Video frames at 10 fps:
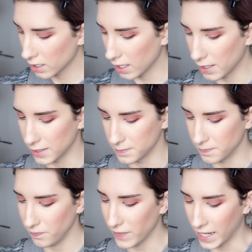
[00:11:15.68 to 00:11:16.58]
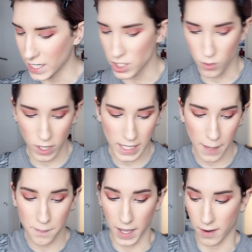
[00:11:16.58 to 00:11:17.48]
And I do want to
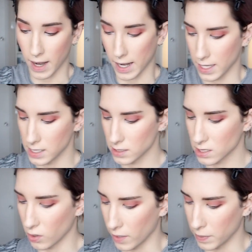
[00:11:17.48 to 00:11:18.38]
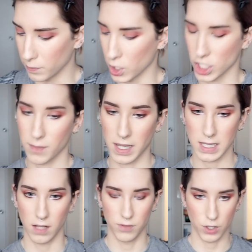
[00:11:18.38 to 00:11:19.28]
get better at it. So I've been pushing
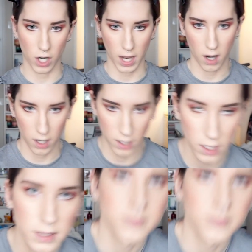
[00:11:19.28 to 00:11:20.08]
myself to try harder.